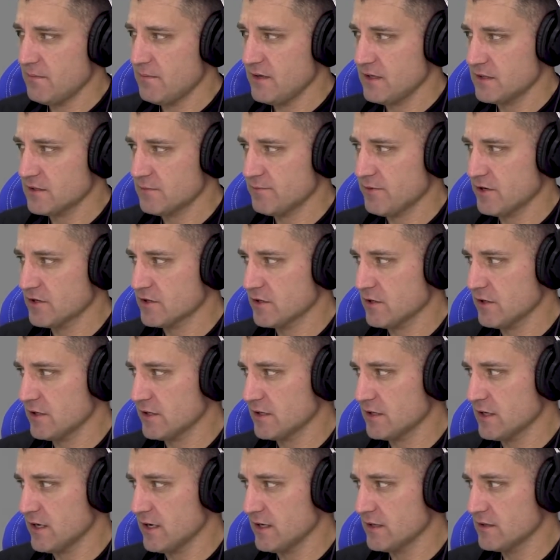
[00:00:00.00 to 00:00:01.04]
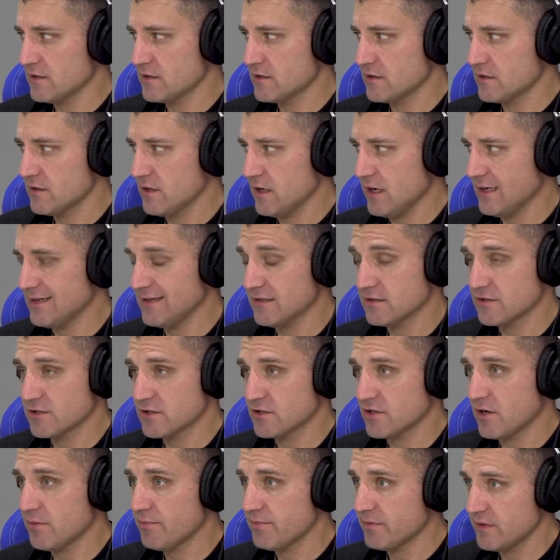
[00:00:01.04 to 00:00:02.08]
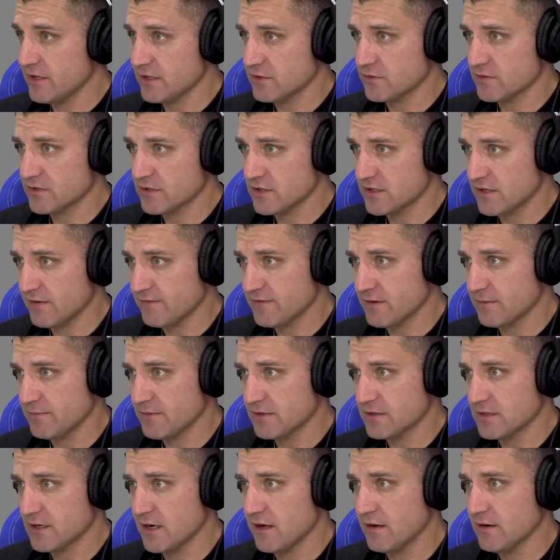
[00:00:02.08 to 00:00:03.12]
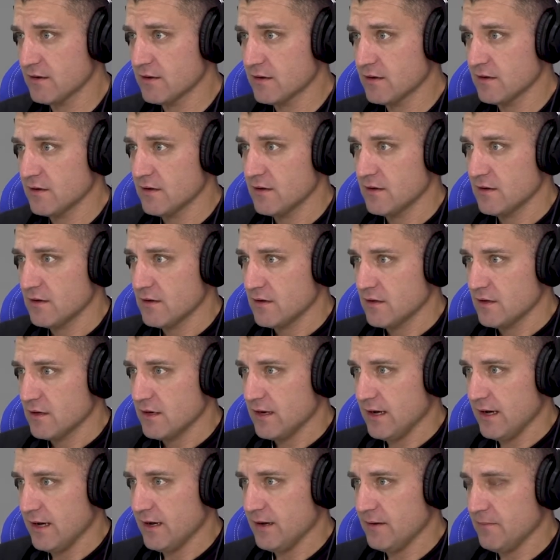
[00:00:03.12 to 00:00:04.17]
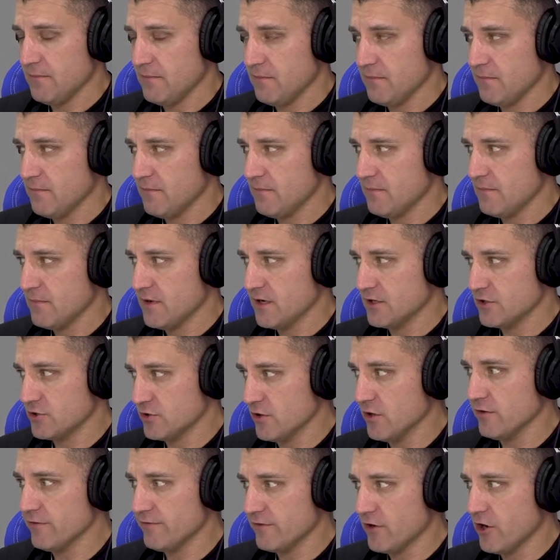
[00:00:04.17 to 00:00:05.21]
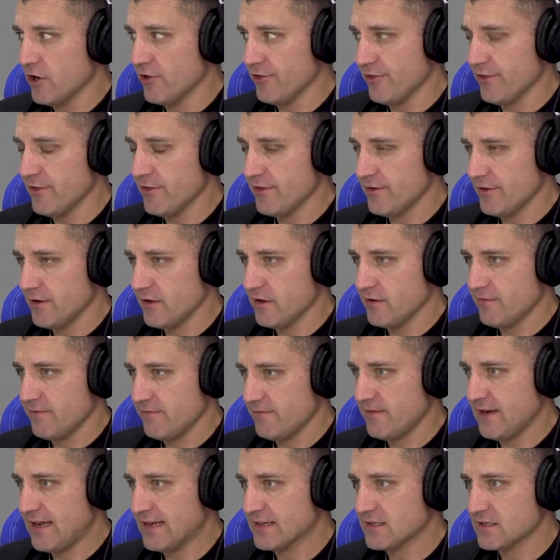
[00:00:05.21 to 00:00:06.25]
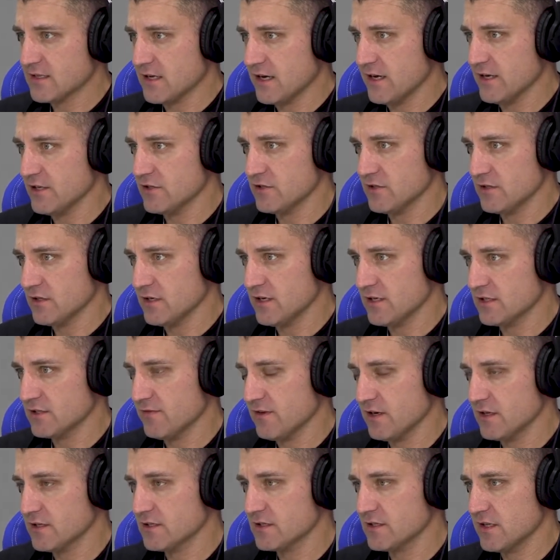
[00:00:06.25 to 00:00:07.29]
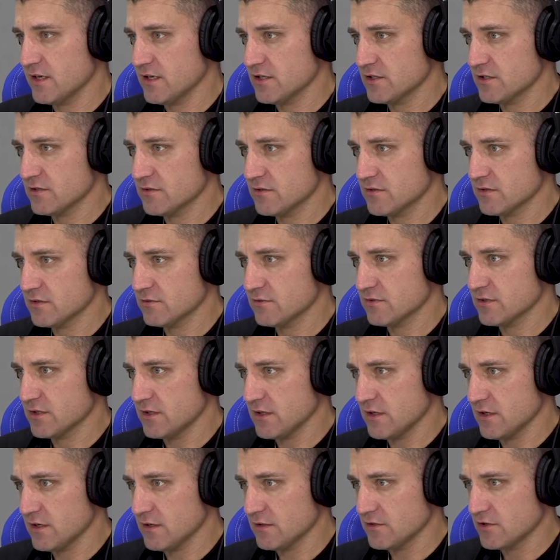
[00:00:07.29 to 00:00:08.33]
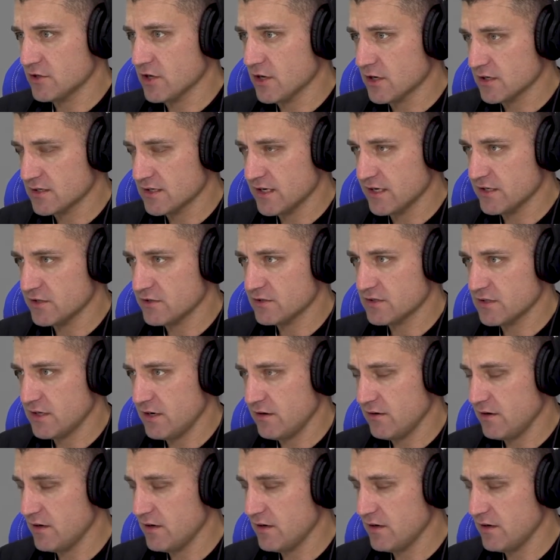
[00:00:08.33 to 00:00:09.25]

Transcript: Hit a pothole at night. I didn't stop. That's what stuffed up the tire. I drove on the flat tire to the next filling station because it was in a dark, dangerous area.